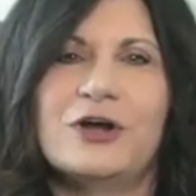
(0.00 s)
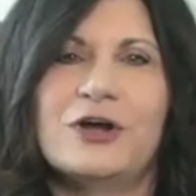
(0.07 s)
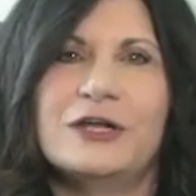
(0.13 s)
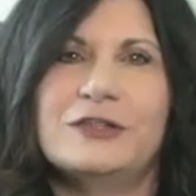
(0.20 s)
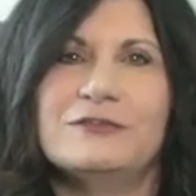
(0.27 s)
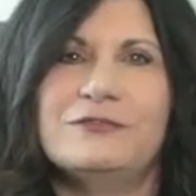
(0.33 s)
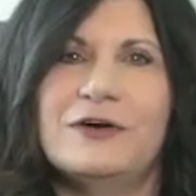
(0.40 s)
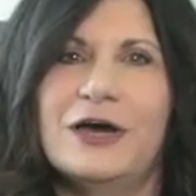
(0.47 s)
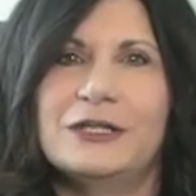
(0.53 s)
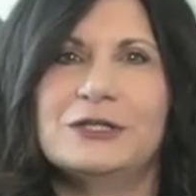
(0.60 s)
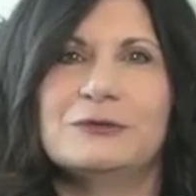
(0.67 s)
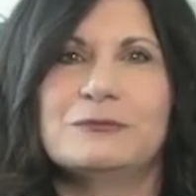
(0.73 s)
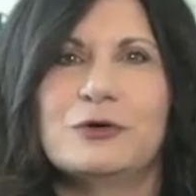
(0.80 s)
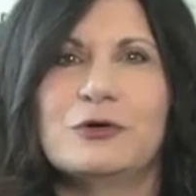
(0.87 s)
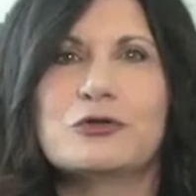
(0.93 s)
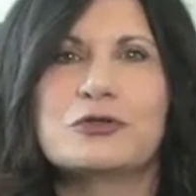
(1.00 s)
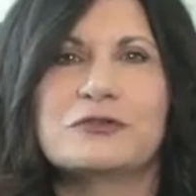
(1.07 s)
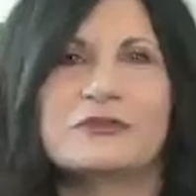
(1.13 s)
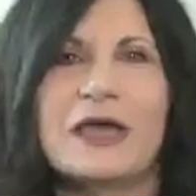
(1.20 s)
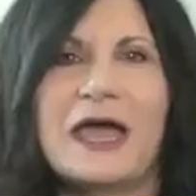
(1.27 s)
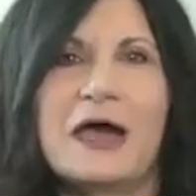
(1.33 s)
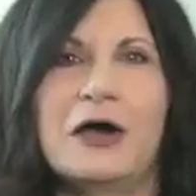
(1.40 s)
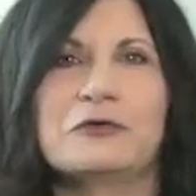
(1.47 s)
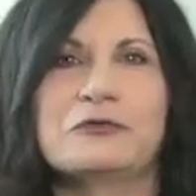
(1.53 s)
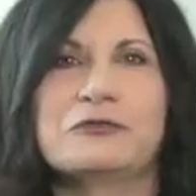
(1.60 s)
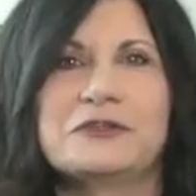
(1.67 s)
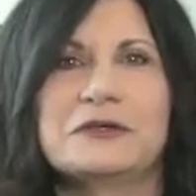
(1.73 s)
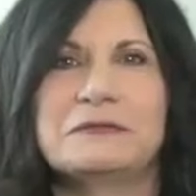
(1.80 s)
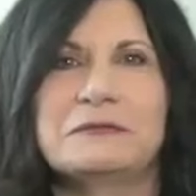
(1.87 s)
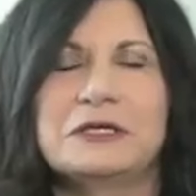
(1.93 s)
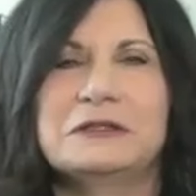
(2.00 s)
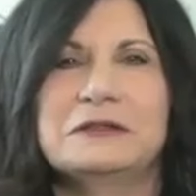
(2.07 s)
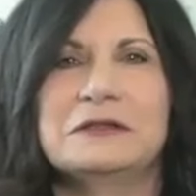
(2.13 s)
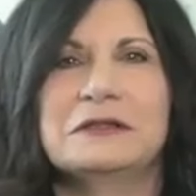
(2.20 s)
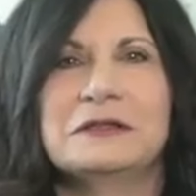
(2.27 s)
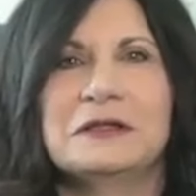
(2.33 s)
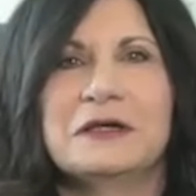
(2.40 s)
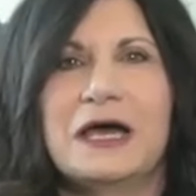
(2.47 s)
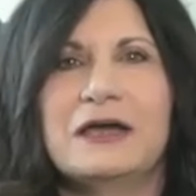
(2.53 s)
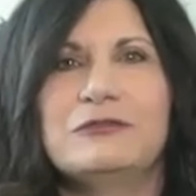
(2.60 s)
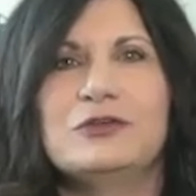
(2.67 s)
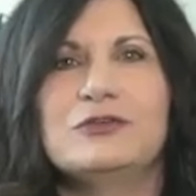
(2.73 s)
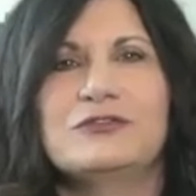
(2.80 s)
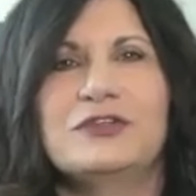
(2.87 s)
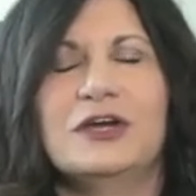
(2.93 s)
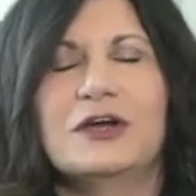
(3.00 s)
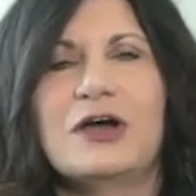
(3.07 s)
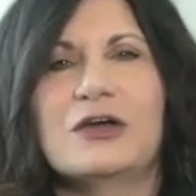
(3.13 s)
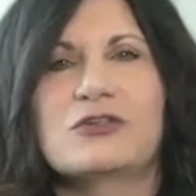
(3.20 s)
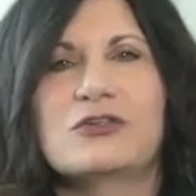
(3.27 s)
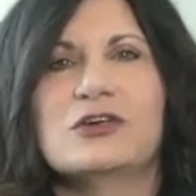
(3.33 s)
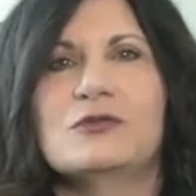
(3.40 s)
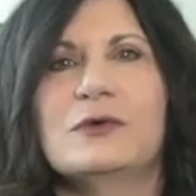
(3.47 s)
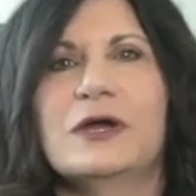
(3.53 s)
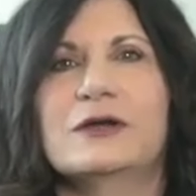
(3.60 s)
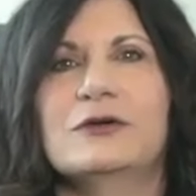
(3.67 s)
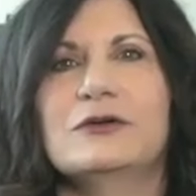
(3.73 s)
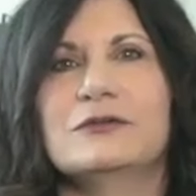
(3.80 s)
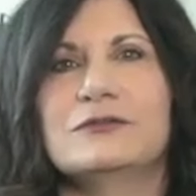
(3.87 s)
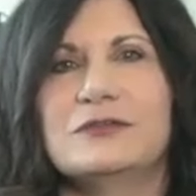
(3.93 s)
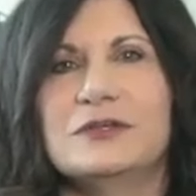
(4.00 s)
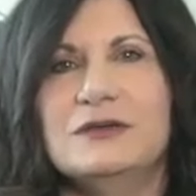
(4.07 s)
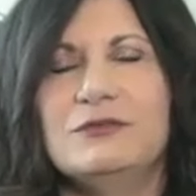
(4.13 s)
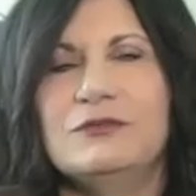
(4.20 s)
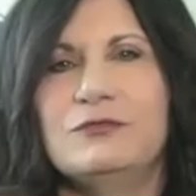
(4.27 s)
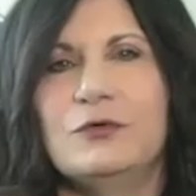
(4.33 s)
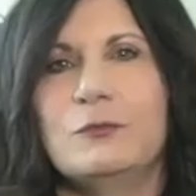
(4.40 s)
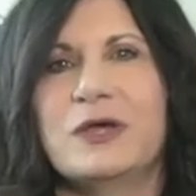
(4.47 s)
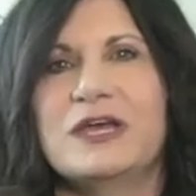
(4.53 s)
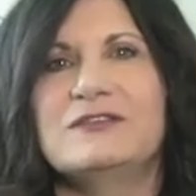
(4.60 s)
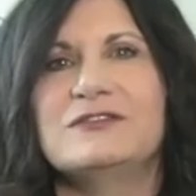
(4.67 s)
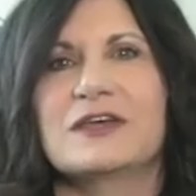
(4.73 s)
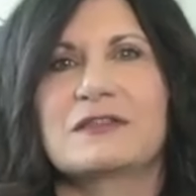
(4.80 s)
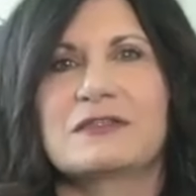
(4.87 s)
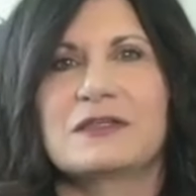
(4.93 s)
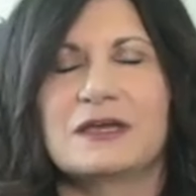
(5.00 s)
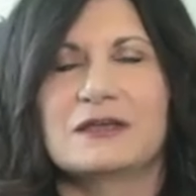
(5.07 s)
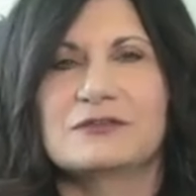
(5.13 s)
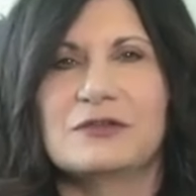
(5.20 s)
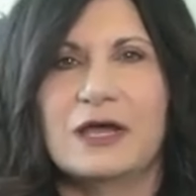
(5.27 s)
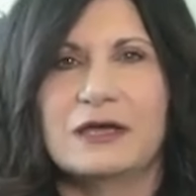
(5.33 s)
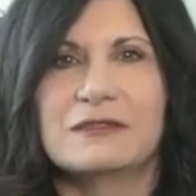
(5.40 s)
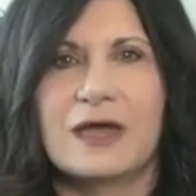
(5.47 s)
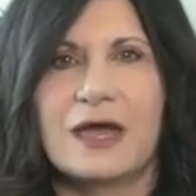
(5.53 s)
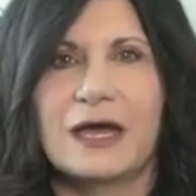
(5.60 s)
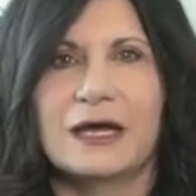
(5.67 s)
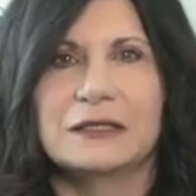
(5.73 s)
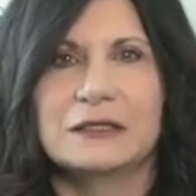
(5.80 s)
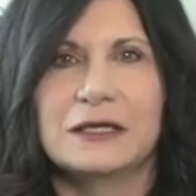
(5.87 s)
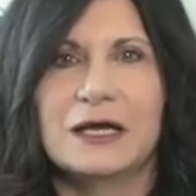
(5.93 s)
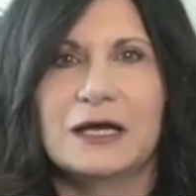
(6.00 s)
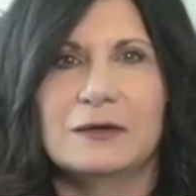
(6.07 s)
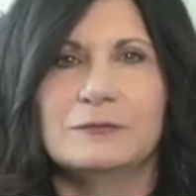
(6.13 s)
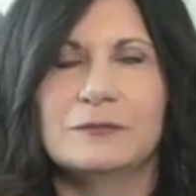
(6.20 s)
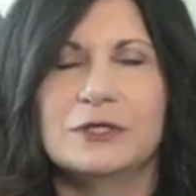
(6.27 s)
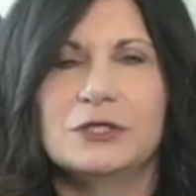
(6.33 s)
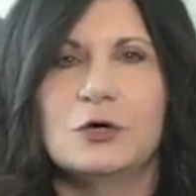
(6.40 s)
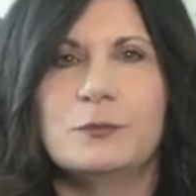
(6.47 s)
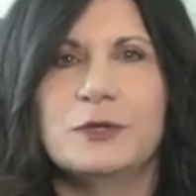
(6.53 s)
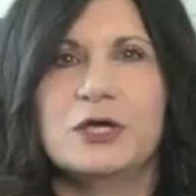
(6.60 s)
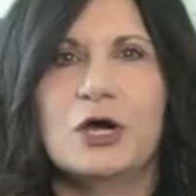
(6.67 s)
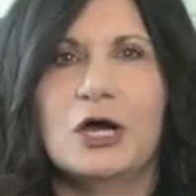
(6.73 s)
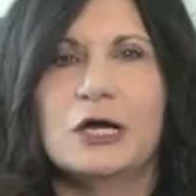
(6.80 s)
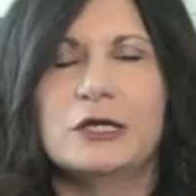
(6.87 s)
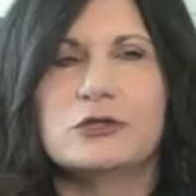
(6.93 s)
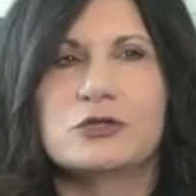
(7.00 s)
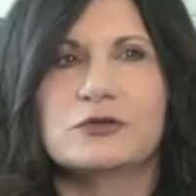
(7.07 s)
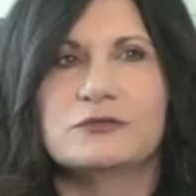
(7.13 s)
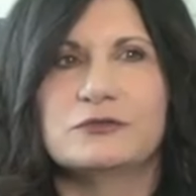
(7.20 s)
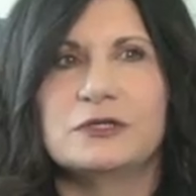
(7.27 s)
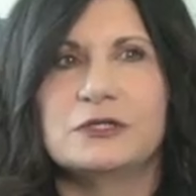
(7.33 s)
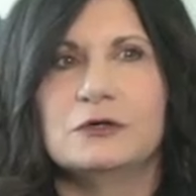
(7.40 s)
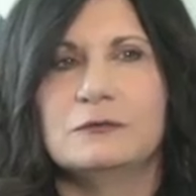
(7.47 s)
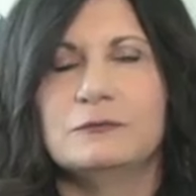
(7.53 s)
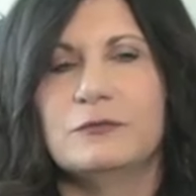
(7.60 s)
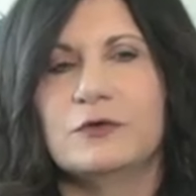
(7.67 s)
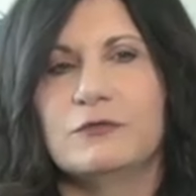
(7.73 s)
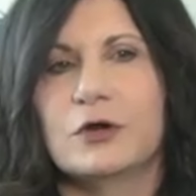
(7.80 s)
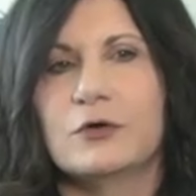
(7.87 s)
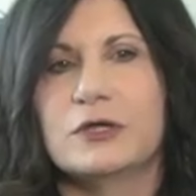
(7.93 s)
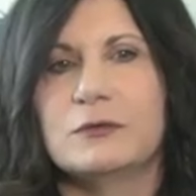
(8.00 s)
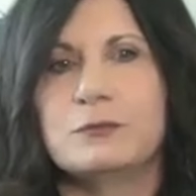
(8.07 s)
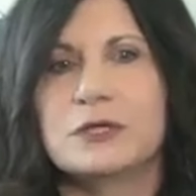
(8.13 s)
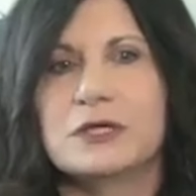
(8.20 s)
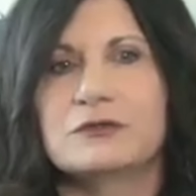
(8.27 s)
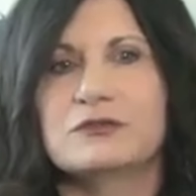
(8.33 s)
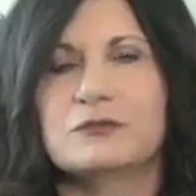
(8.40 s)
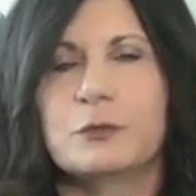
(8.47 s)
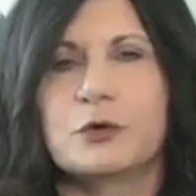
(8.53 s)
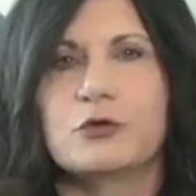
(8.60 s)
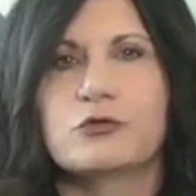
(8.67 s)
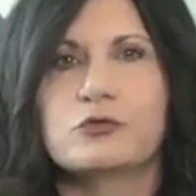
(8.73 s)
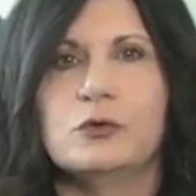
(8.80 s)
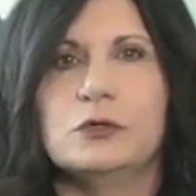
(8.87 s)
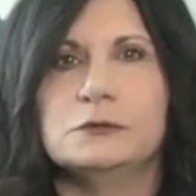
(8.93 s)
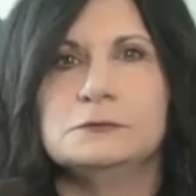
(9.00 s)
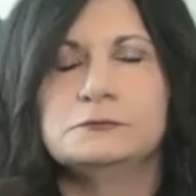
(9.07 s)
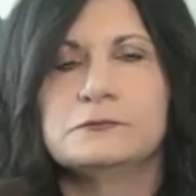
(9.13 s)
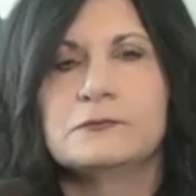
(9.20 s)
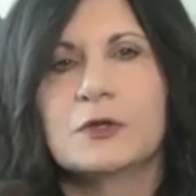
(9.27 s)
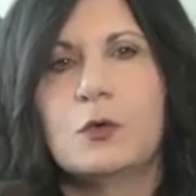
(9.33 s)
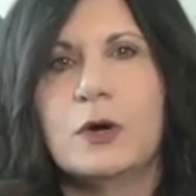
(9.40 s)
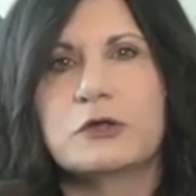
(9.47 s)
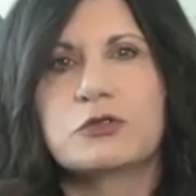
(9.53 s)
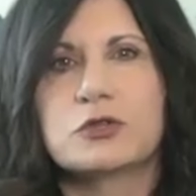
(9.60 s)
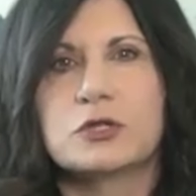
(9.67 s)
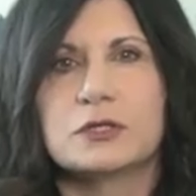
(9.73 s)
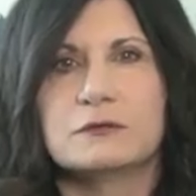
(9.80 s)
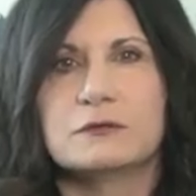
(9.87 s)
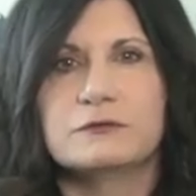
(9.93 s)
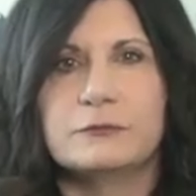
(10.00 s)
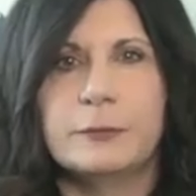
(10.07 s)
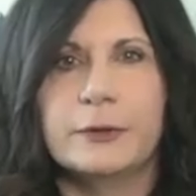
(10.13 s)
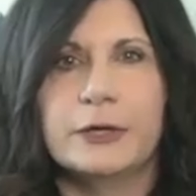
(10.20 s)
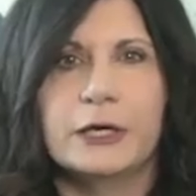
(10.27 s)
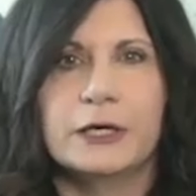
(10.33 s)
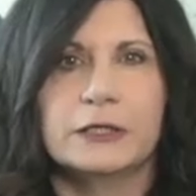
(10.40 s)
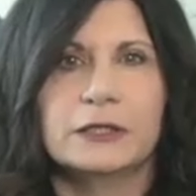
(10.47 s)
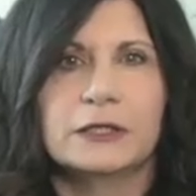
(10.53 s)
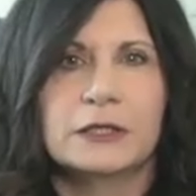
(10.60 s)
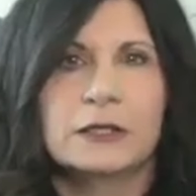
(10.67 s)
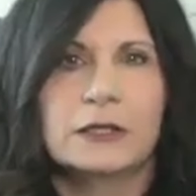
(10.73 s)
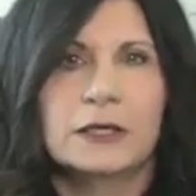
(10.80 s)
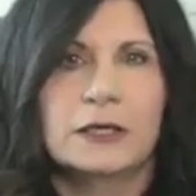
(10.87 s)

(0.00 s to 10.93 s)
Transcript: trying to find and purchase a house. I mean, I've used the Akashic Records even for basic things like that, beyond just, very big spiritual questions. But